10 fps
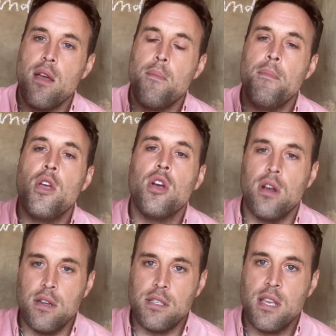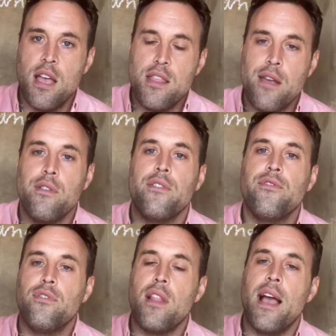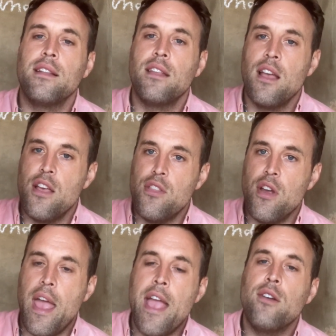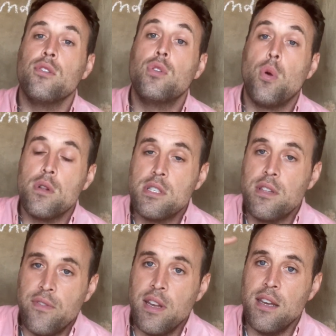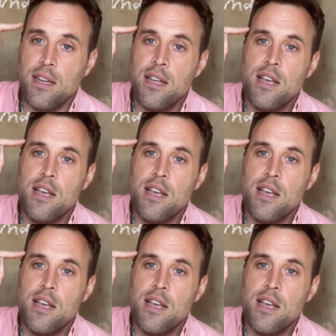mirrors that reflect, they're angled towards divinity.